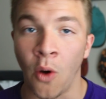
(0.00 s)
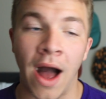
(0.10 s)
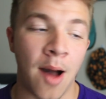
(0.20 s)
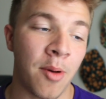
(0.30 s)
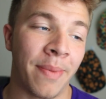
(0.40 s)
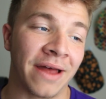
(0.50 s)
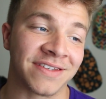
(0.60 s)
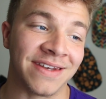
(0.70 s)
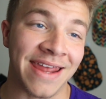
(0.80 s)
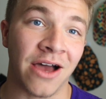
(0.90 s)
Oh, I'm about
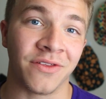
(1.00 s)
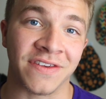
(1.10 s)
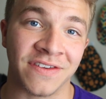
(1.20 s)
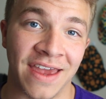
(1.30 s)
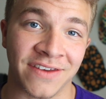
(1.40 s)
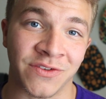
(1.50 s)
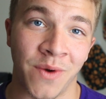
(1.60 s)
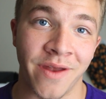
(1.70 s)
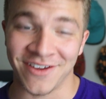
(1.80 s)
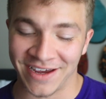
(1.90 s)
to nail this next
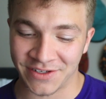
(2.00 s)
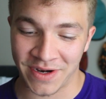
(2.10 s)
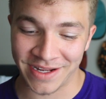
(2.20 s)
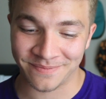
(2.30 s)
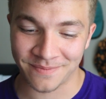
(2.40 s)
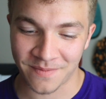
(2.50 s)
one. Are you guys ready?